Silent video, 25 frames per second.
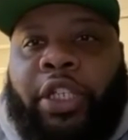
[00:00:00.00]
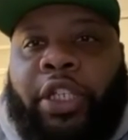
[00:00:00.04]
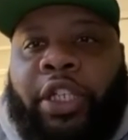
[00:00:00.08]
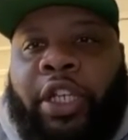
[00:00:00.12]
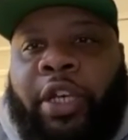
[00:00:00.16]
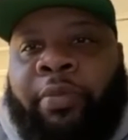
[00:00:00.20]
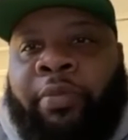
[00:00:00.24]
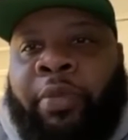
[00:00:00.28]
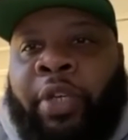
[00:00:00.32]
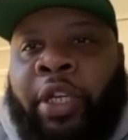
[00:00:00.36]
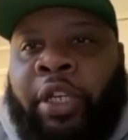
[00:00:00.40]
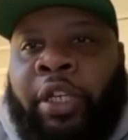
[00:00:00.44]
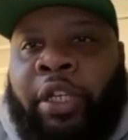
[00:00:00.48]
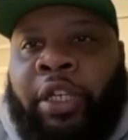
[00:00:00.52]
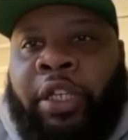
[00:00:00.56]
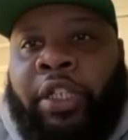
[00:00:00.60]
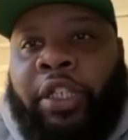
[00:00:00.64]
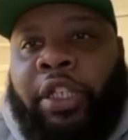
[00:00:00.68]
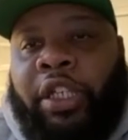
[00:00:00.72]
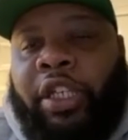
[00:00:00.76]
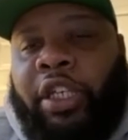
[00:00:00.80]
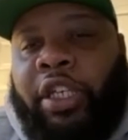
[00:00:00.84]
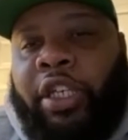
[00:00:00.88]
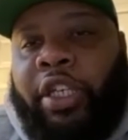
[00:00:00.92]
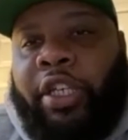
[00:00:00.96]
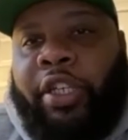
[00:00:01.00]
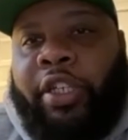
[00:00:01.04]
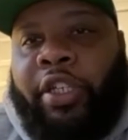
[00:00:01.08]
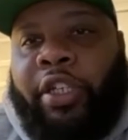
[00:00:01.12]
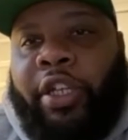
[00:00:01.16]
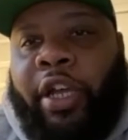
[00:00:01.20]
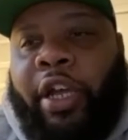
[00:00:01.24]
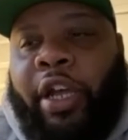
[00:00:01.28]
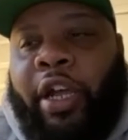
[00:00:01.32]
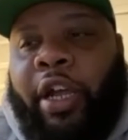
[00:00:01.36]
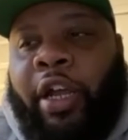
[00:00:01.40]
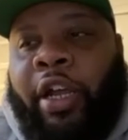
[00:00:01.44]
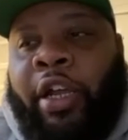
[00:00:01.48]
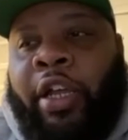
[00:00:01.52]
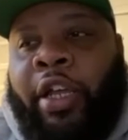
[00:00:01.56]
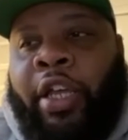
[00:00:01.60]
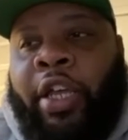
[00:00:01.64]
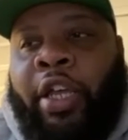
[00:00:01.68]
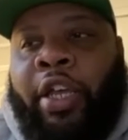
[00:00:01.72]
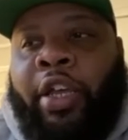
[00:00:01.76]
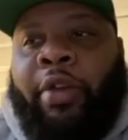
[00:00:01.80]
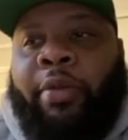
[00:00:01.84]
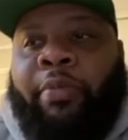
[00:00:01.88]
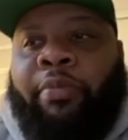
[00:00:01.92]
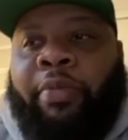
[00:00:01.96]
I mean, these kids are
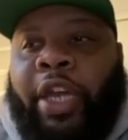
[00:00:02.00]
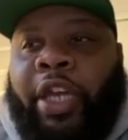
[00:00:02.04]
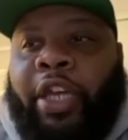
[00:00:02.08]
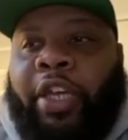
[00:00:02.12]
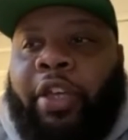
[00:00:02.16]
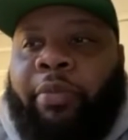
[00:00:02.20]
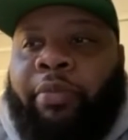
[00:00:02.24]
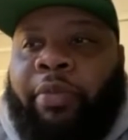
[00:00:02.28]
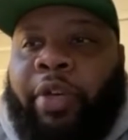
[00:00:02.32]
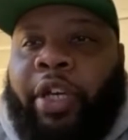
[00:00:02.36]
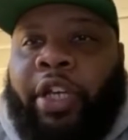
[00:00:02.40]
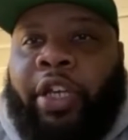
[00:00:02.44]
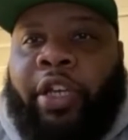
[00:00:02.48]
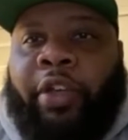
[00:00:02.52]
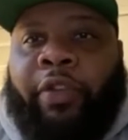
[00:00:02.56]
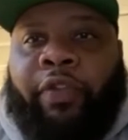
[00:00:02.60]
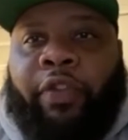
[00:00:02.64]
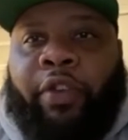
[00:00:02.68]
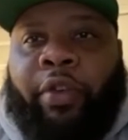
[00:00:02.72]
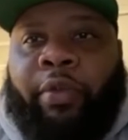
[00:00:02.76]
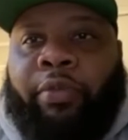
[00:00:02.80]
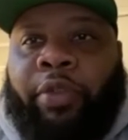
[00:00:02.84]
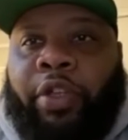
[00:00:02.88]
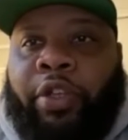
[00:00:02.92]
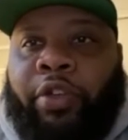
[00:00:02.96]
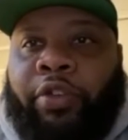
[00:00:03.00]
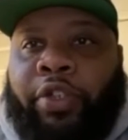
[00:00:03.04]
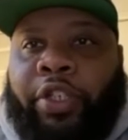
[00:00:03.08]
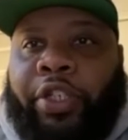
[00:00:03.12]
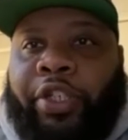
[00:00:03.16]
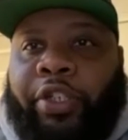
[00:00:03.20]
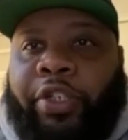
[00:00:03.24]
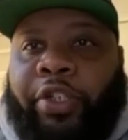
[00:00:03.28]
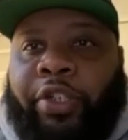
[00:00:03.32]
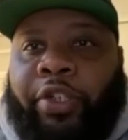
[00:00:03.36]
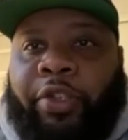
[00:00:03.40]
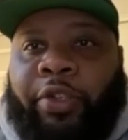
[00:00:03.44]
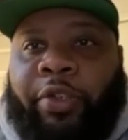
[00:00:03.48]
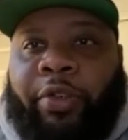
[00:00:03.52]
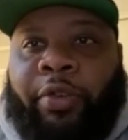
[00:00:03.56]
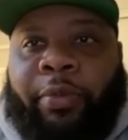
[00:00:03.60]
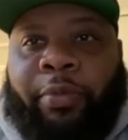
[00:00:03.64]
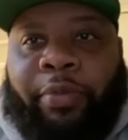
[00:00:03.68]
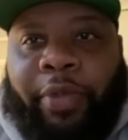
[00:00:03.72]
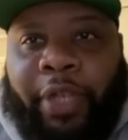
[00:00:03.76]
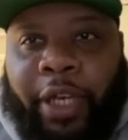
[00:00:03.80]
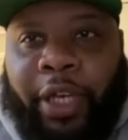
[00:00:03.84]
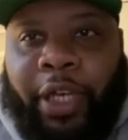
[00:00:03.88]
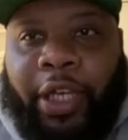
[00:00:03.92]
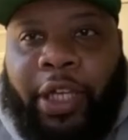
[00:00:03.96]
making money from YouTube
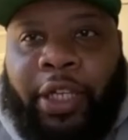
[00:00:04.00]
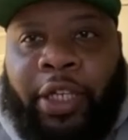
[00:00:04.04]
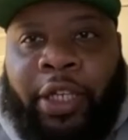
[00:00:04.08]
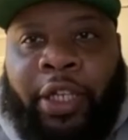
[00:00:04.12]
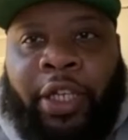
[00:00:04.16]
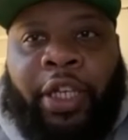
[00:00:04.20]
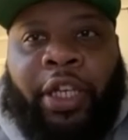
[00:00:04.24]
and